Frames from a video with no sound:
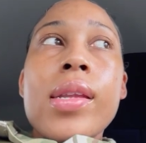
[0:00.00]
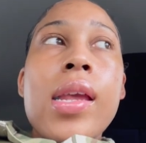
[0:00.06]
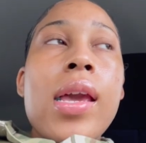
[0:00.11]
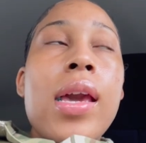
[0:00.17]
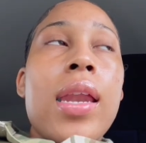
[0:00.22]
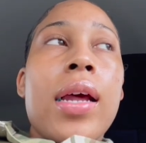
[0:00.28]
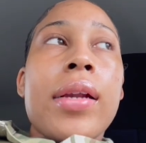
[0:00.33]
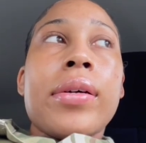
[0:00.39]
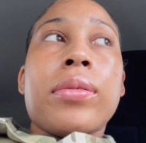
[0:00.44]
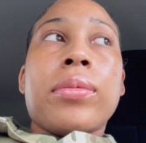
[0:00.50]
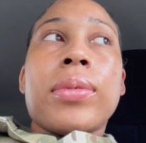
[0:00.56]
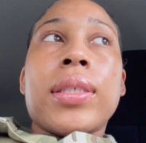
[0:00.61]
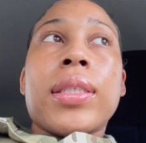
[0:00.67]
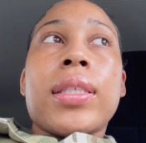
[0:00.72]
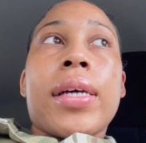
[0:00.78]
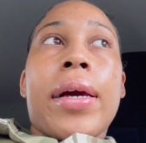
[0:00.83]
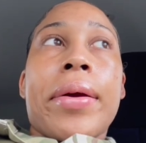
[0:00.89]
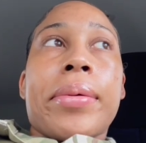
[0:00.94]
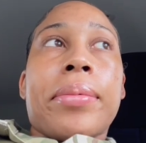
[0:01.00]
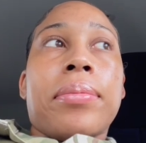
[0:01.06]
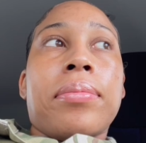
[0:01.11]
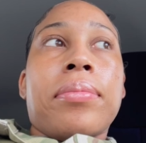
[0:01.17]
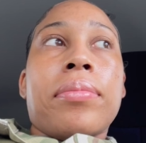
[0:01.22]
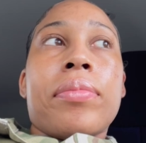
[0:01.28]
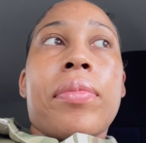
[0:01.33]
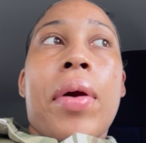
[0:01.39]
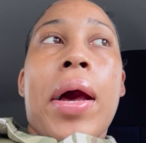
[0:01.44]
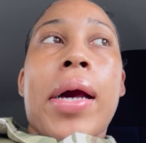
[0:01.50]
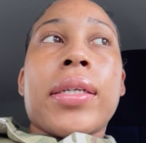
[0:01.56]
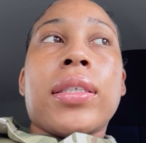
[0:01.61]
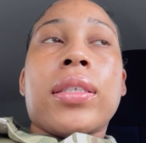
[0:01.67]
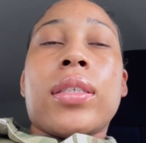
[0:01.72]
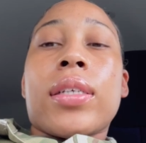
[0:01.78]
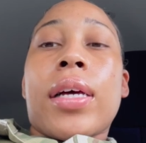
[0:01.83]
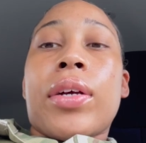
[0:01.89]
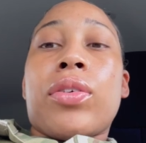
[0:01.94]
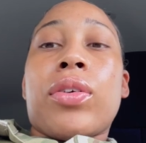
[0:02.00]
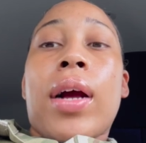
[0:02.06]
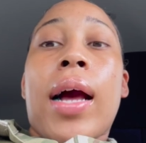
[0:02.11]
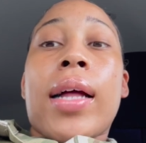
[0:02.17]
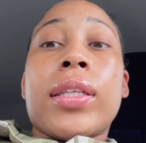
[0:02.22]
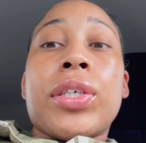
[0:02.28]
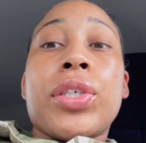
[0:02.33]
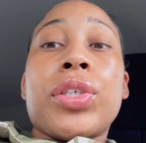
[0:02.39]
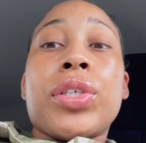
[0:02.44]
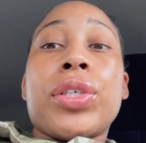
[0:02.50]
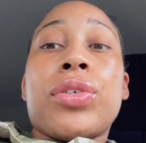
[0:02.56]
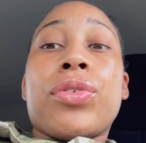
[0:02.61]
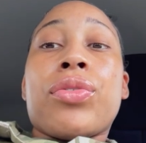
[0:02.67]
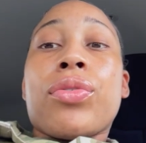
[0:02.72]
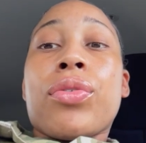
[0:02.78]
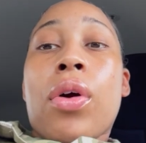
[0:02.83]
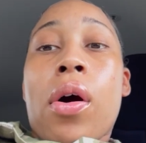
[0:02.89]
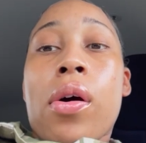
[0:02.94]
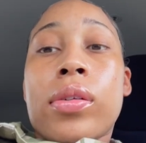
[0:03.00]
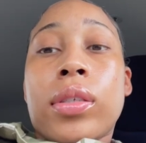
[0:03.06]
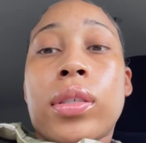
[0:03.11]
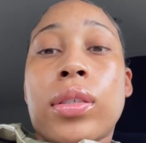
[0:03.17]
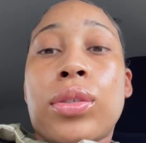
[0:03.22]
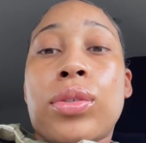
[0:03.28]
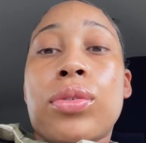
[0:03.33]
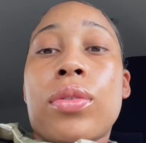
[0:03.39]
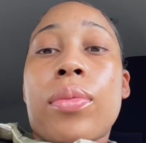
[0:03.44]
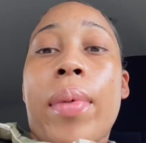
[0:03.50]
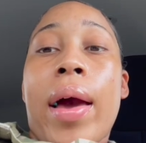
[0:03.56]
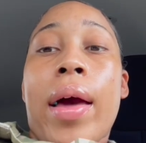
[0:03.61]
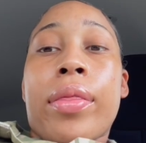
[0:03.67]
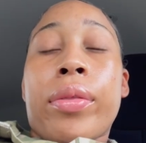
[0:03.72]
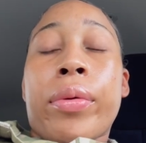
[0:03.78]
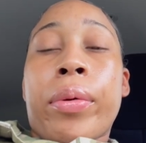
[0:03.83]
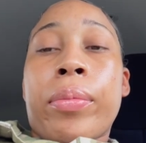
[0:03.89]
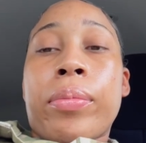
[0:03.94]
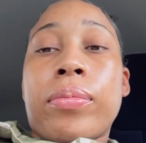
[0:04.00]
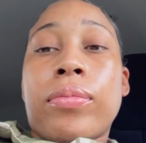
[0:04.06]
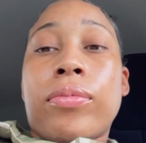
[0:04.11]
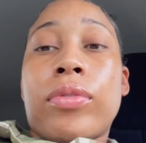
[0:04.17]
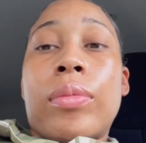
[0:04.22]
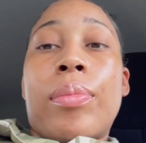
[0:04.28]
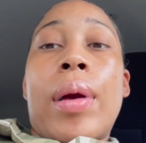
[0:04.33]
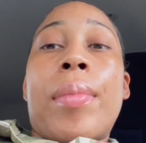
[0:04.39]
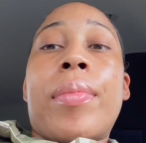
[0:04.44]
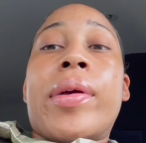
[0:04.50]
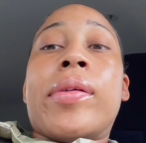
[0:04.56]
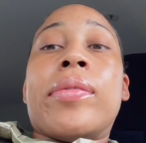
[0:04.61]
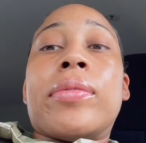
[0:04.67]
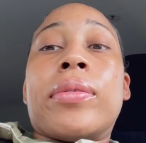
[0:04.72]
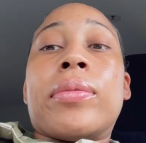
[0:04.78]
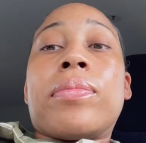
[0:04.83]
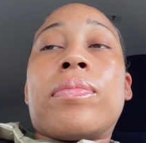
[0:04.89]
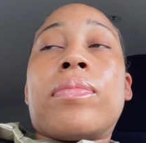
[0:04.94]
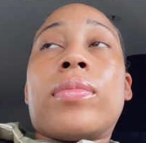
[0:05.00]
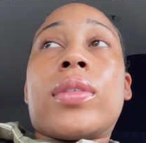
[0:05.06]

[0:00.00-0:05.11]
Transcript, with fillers: And I know one time, I just like I literally crawled to the bathroom from my bedroom